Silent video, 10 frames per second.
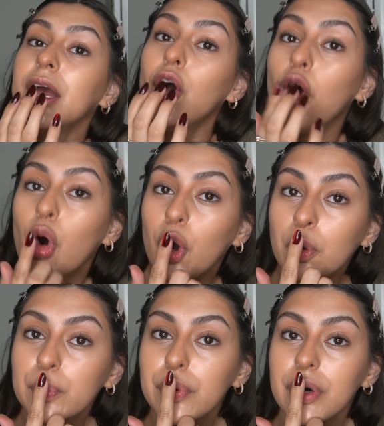
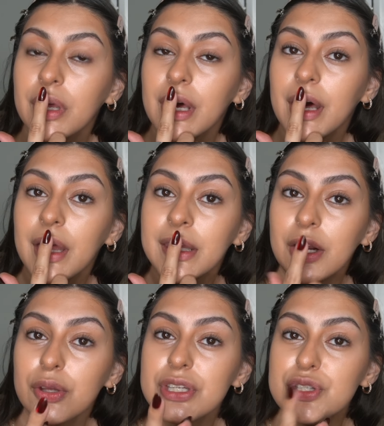hope that
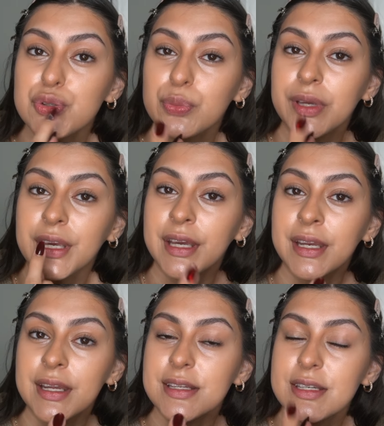all this zooming
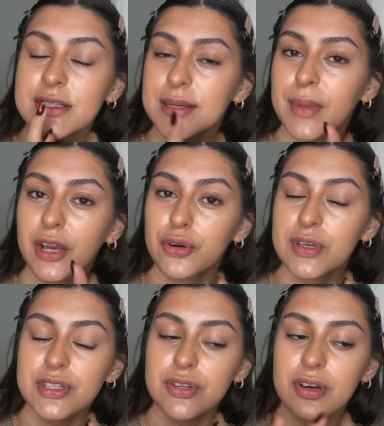in doesn't make a
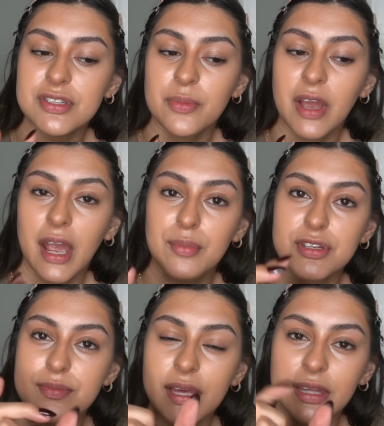noise. You know, some
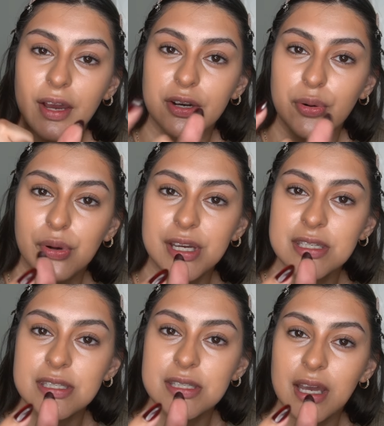cameras make that
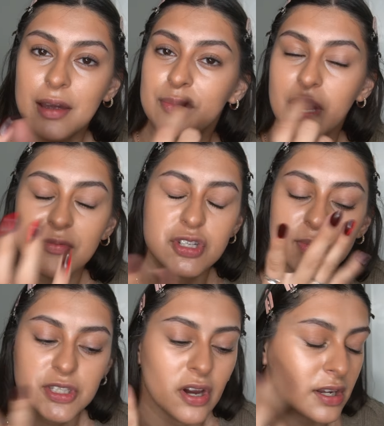noise. I've just
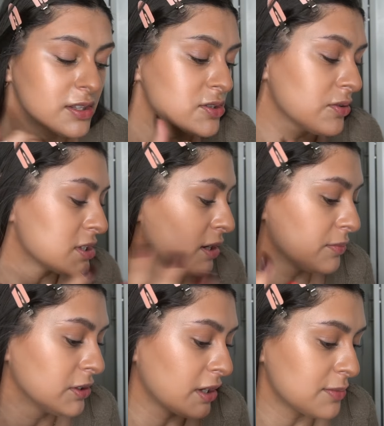been talking this whole
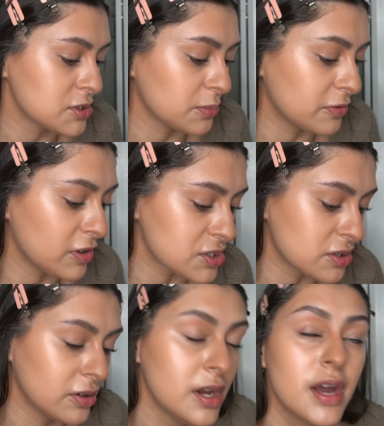time. Look, I'm so
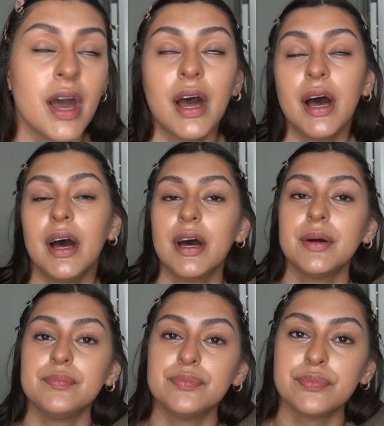professional.
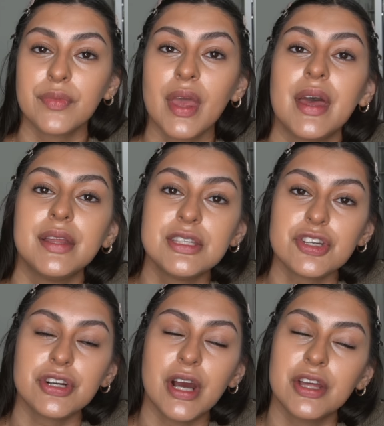Are
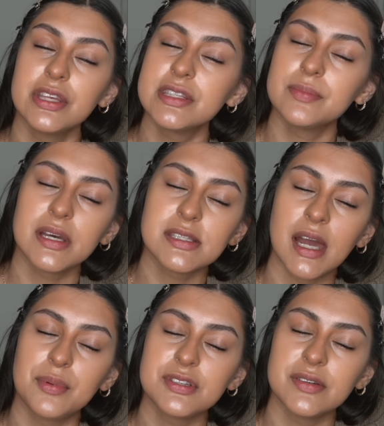these the best
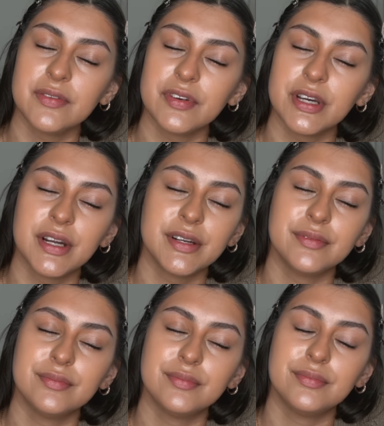eyebrows I've ever done?
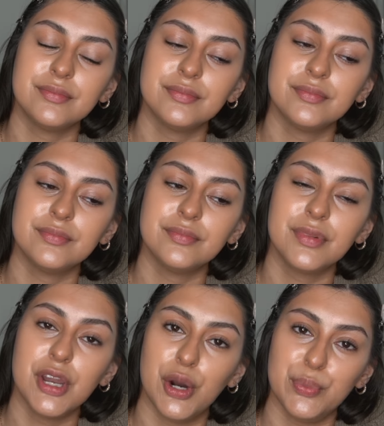
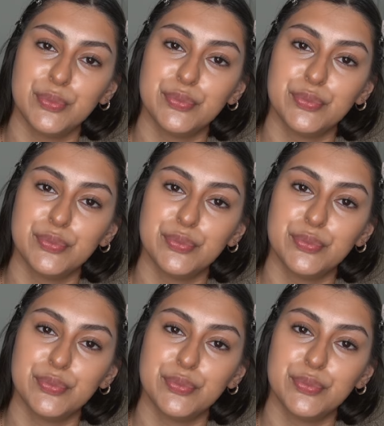No.